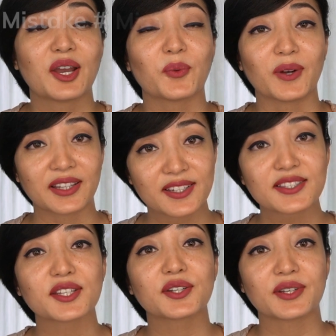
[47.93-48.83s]
Well, it
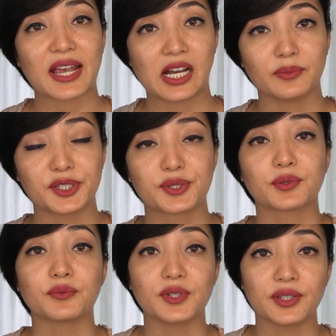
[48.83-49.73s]
is a good habit
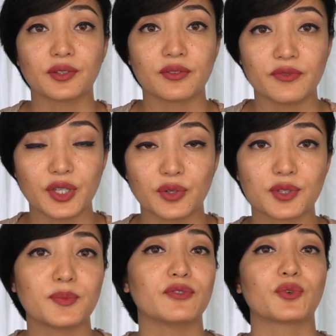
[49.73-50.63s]
to read the
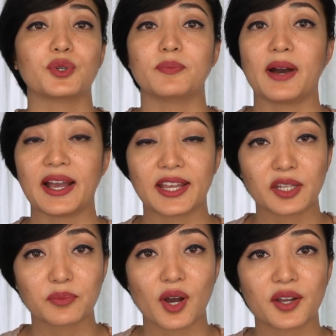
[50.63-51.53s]
reviews before you buy
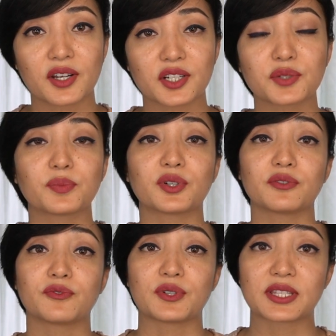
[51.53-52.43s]
any product,
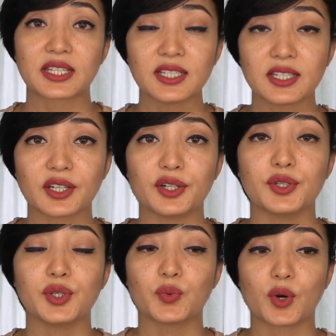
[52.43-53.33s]
but for skincare,
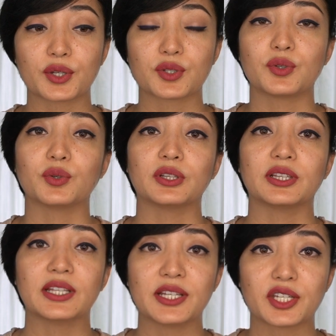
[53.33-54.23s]
you want to go a
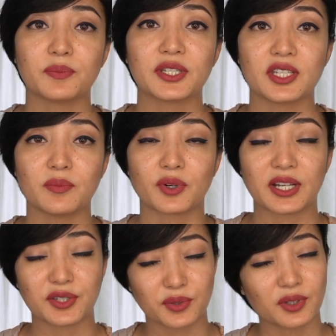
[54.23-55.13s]
little bit deeper
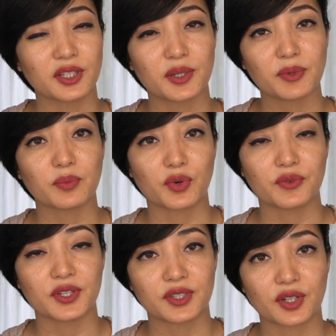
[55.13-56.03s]
and do a little bit more
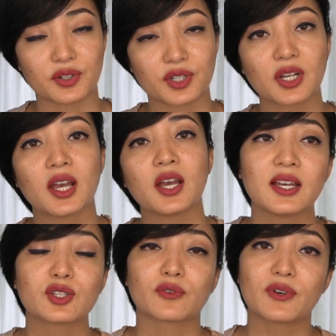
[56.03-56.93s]
research.
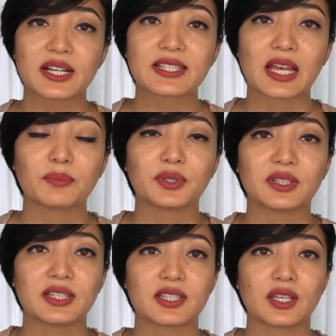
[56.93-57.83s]
So, for example,
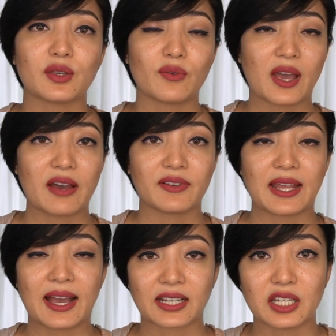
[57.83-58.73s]
let's say you have an
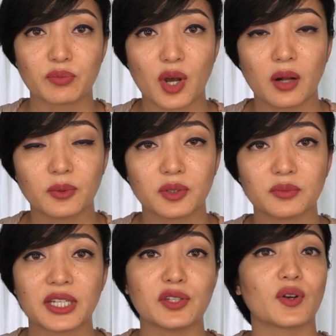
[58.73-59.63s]
acne
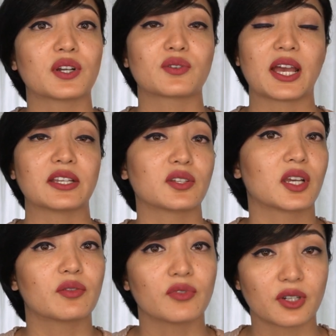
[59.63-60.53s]
problem and you are trying to
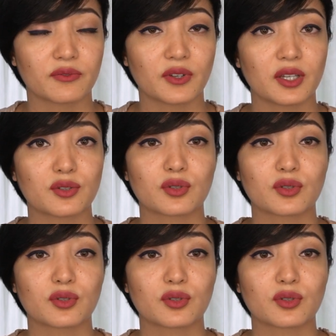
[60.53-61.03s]
get rid of it.